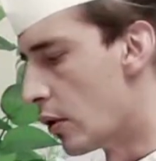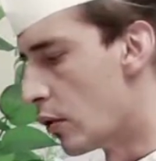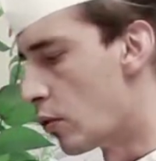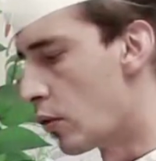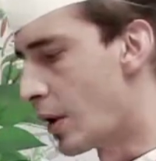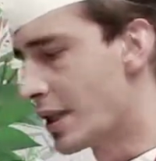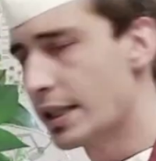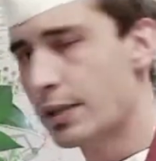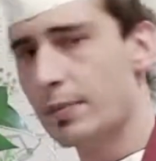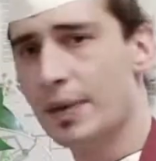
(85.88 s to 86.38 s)

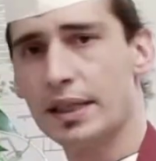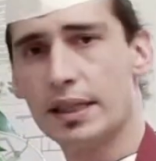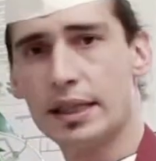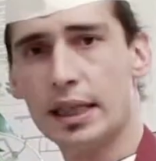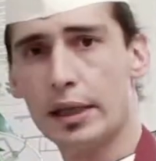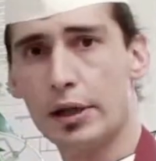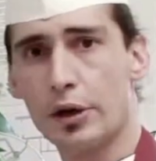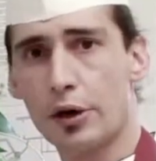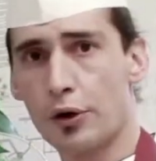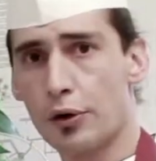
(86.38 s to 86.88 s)
Once my
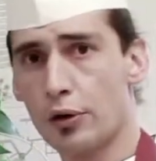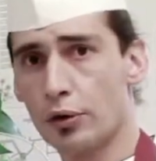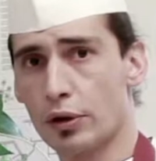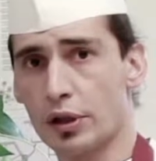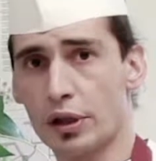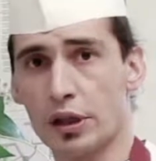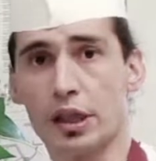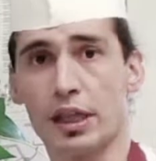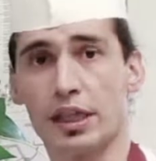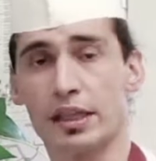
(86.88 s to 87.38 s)
celery
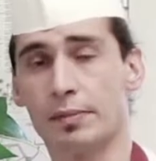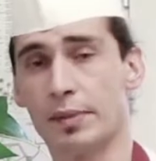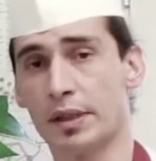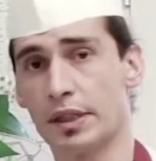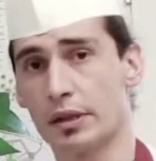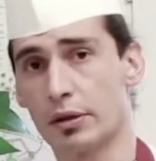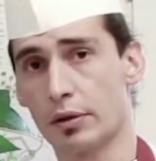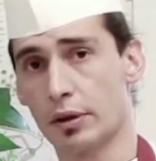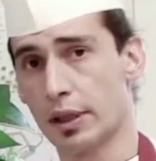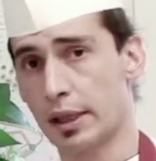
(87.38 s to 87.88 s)
root has been
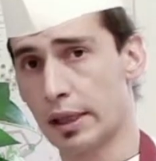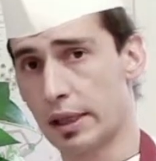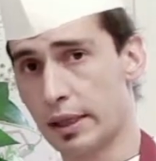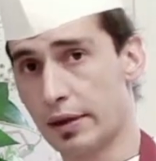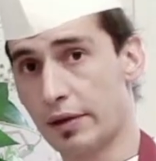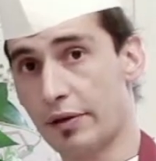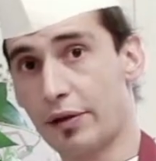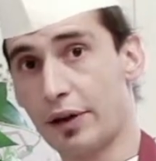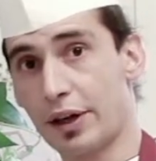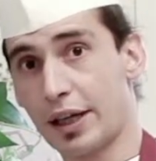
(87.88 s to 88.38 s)
sautéed
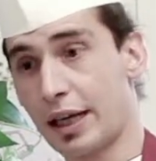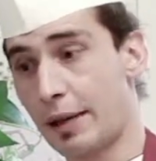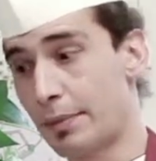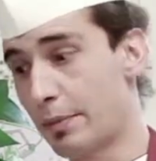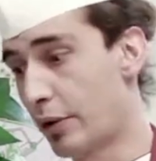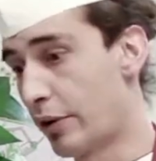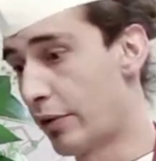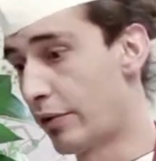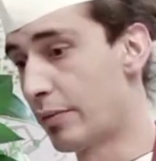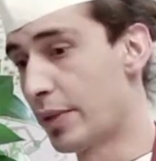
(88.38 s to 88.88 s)
for a
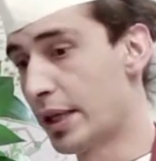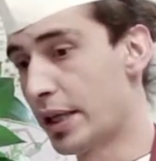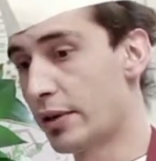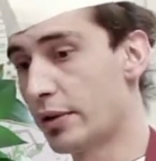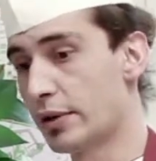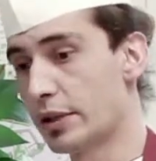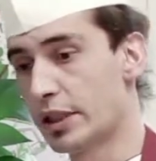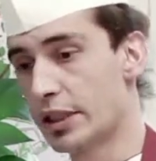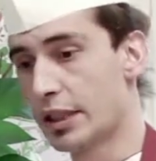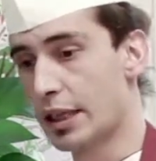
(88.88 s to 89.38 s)
couple of
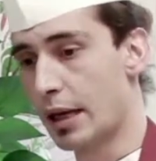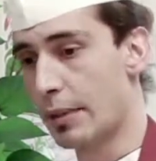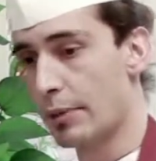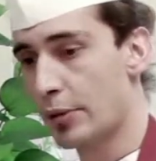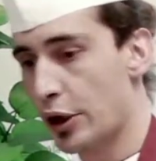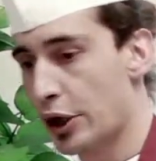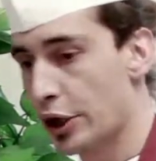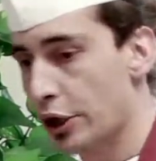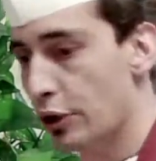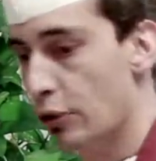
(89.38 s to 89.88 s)
minutes, I'm
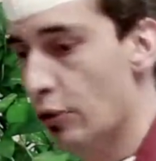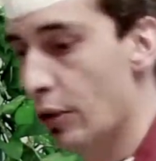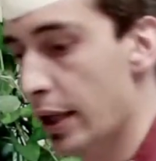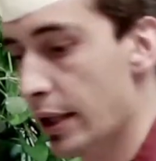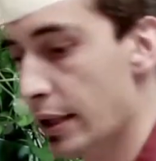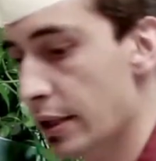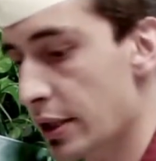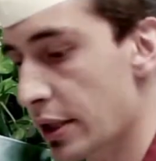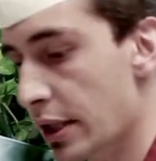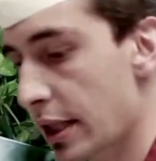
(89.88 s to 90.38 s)
ready to
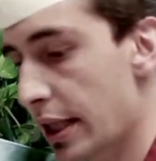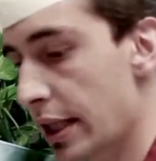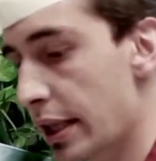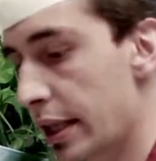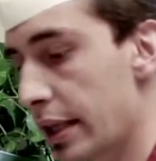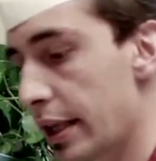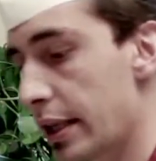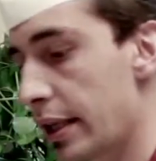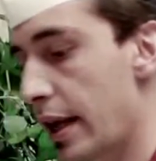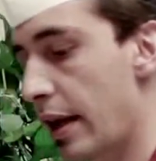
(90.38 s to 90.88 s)
add
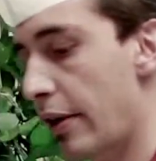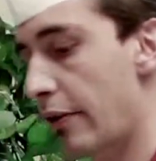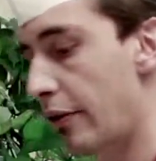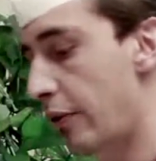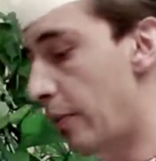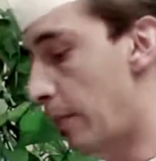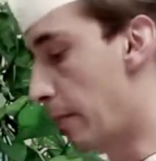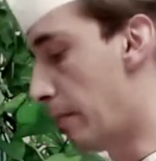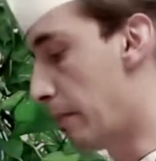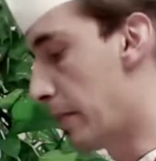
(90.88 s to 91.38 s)
enough
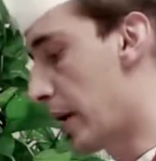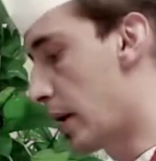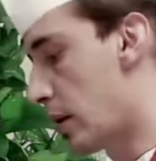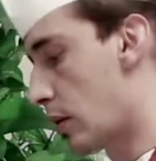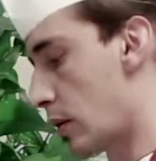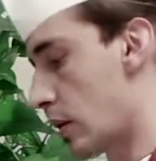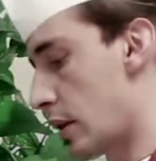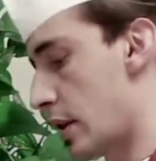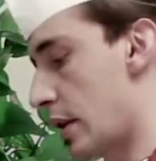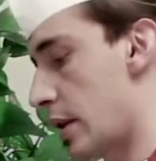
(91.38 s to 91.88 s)

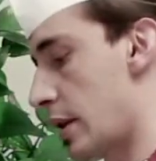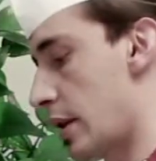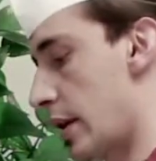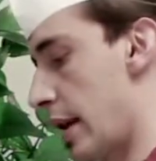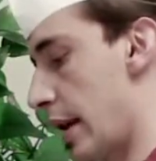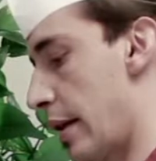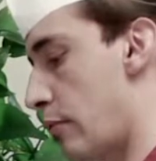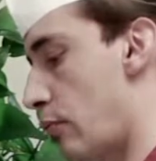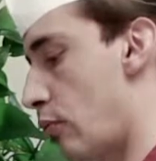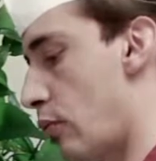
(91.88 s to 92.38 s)
milk
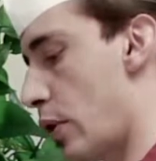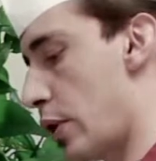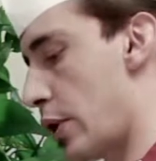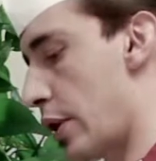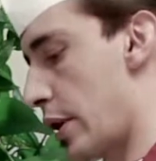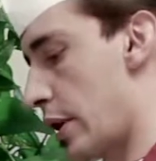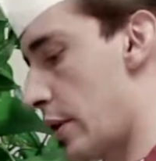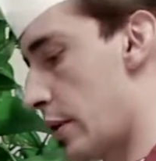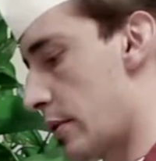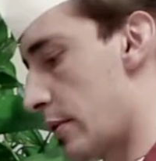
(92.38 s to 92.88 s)
and
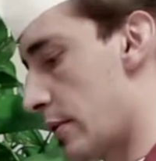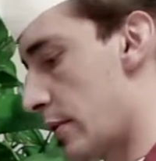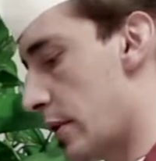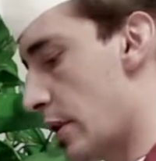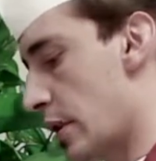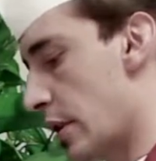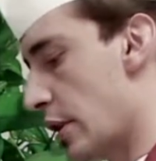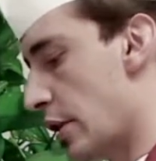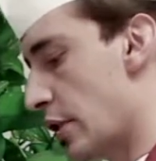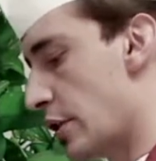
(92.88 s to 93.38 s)
water.
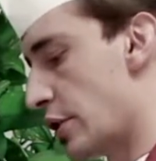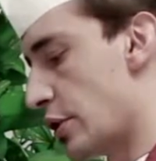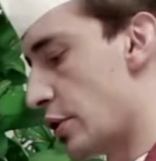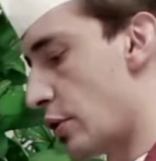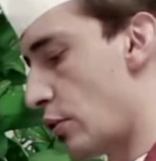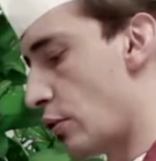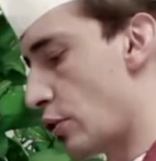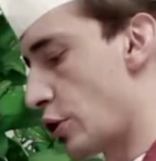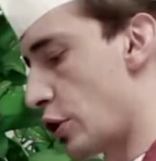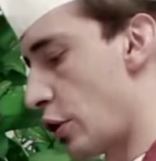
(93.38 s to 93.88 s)

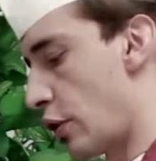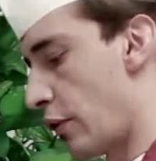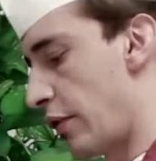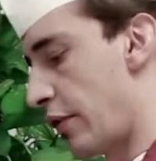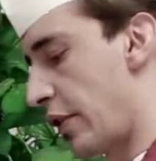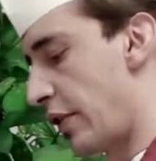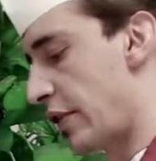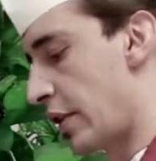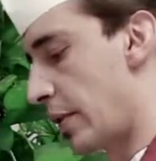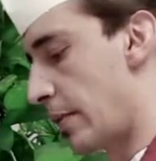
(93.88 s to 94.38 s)
Solution of
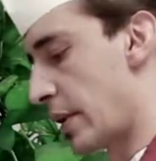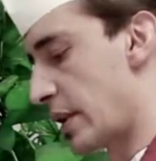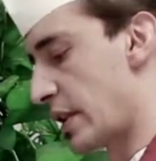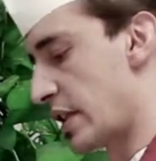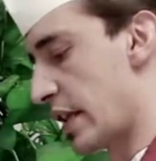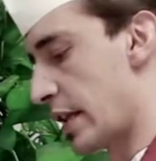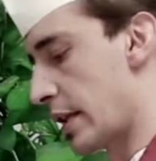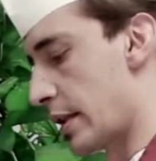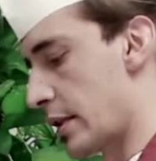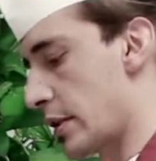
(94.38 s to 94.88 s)

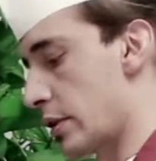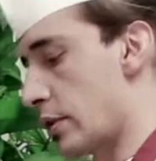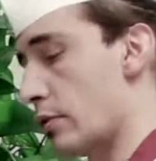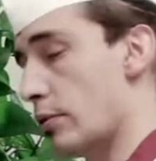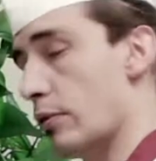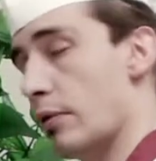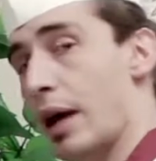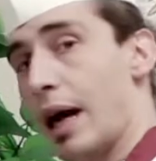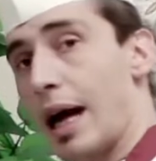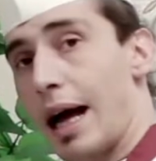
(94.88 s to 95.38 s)
50%,
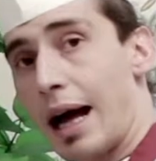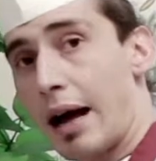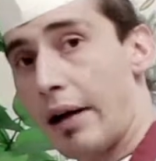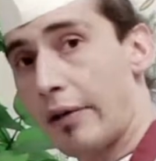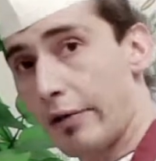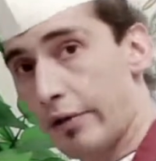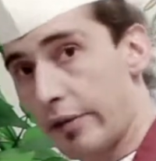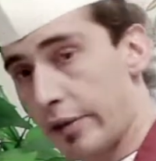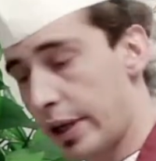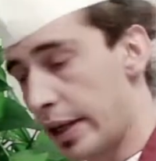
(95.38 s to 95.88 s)
so
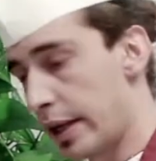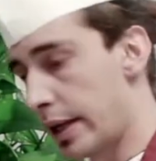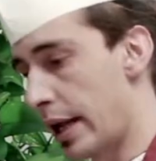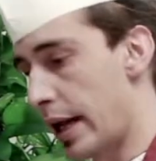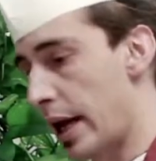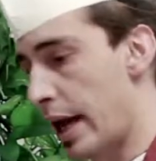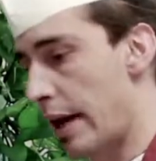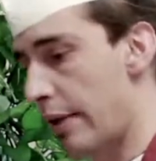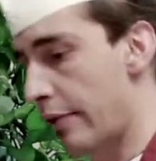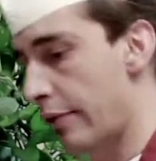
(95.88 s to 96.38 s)
half and
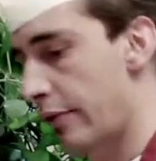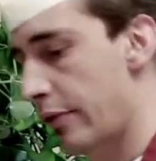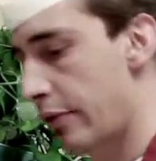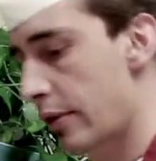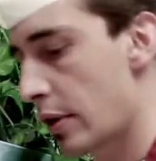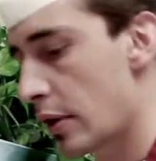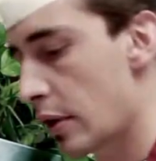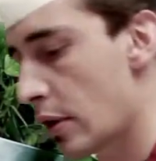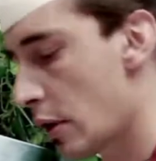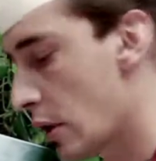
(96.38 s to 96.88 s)
half,
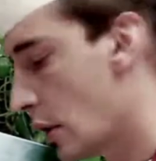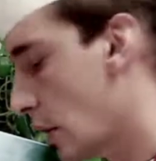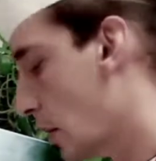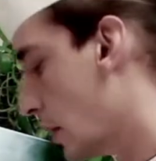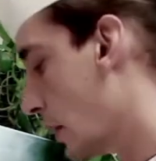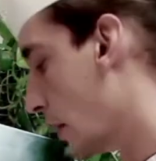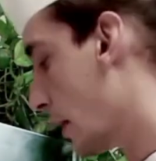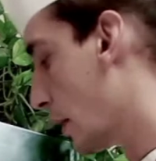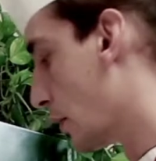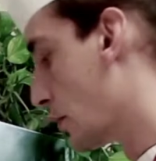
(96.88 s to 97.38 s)

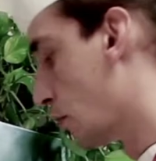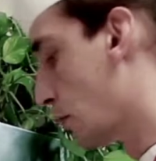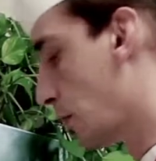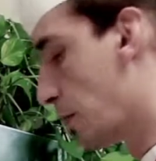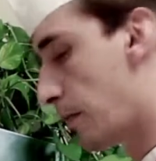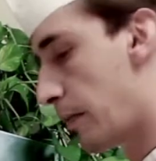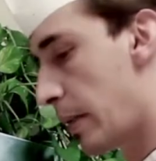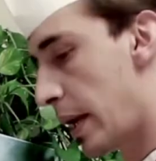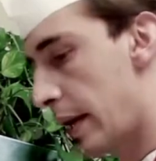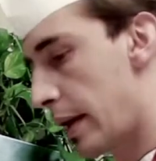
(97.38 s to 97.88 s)
to
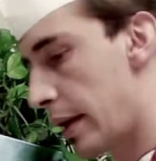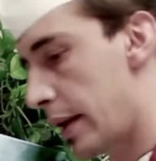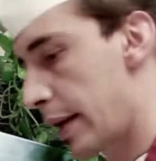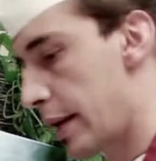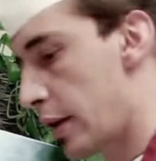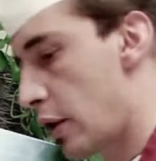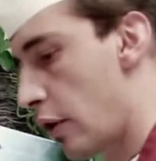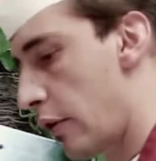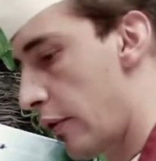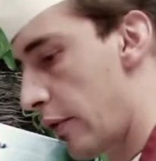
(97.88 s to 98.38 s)
barely
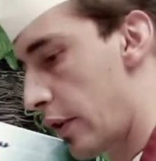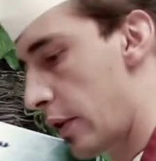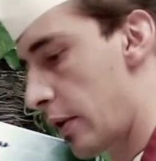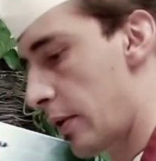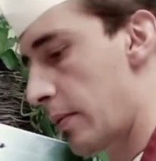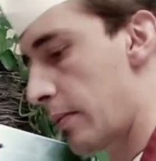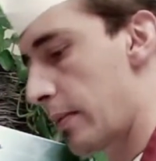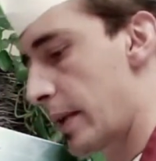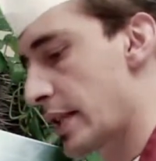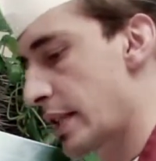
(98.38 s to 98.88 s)
cover
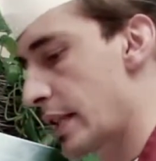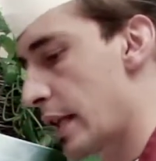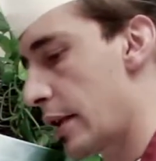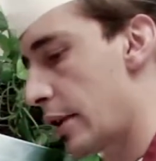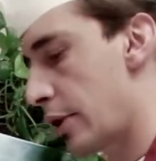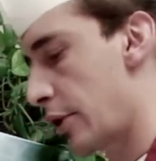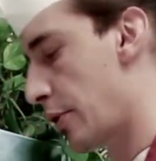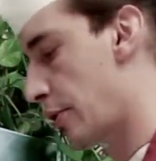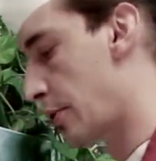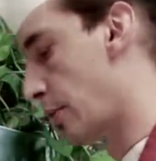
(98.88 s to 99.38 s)
my
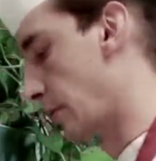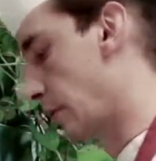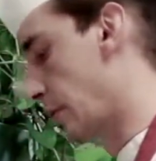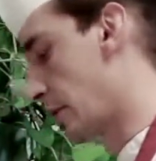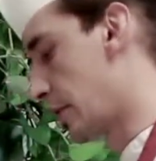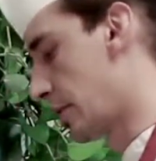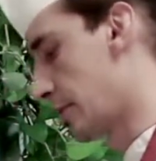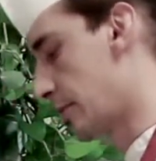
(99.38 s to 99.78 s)
celery root.